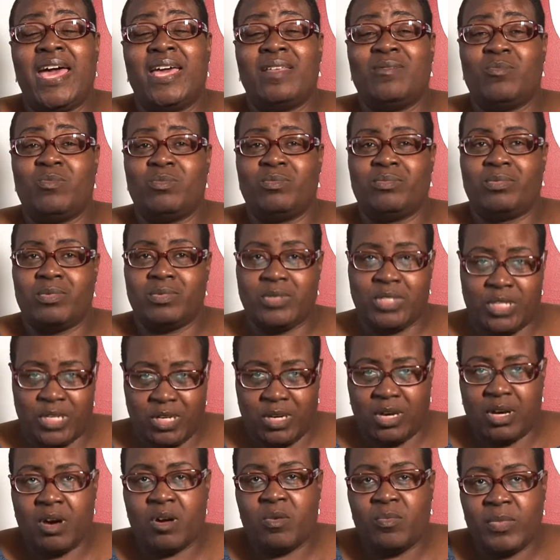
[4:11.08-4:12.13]
that
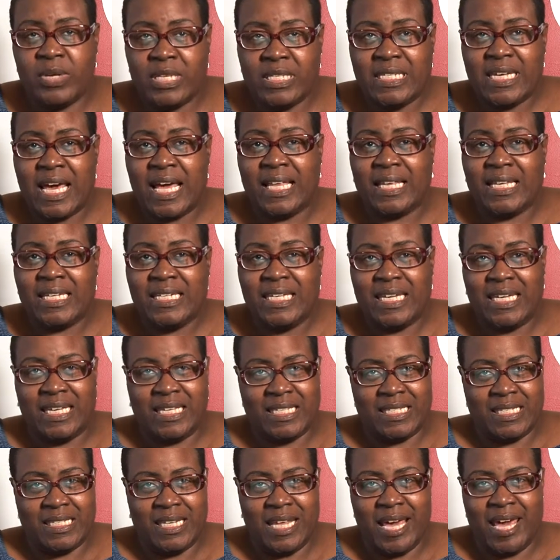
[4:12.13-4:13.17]
to go
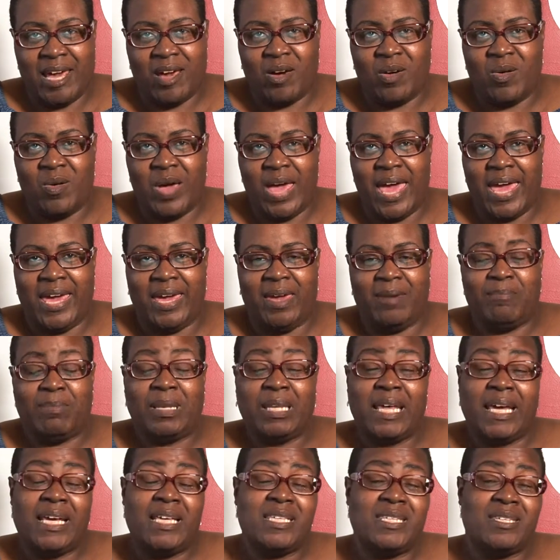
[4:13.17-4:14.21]
mentality is now a
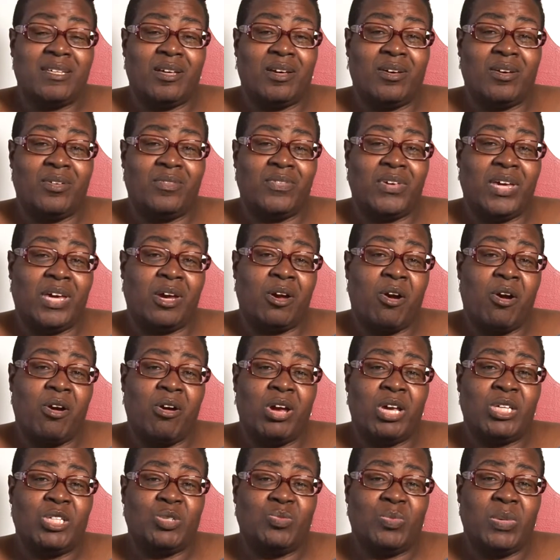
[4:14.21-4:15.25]
place of
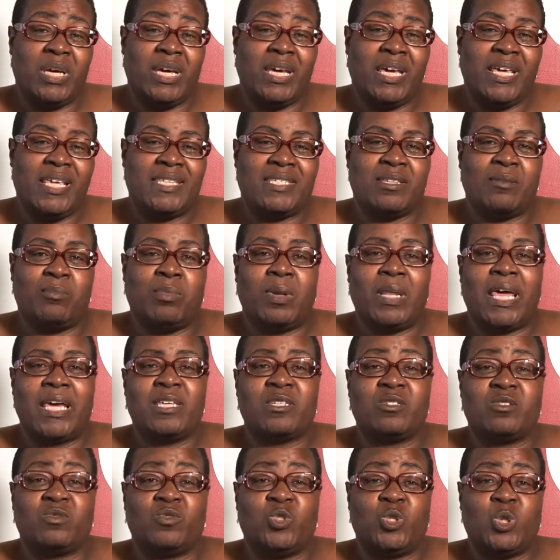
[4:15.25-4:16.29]
encouragement, it's a
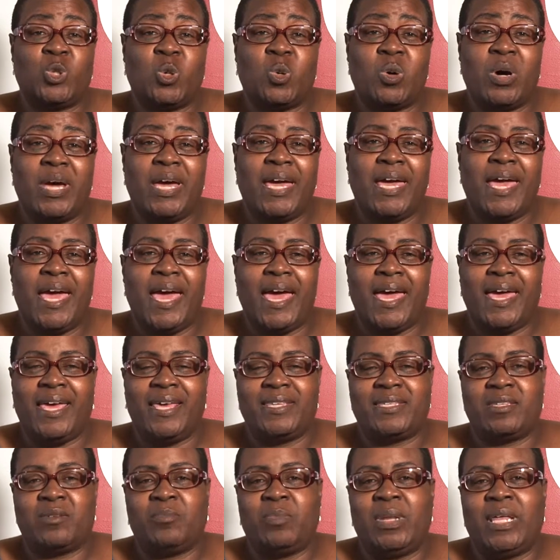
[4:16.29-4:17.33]
place of joy,
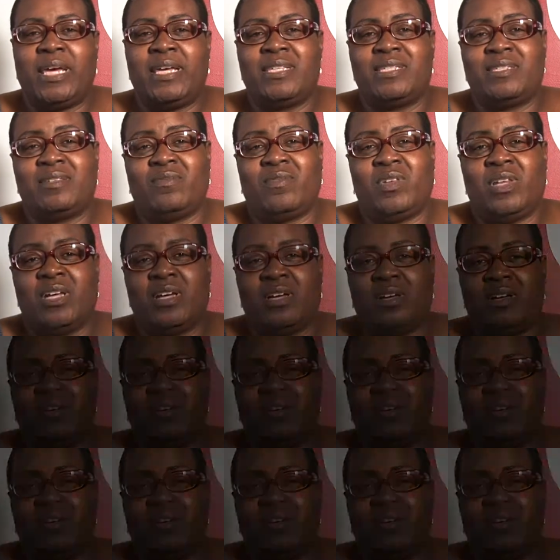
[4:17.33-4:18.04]
it's a place of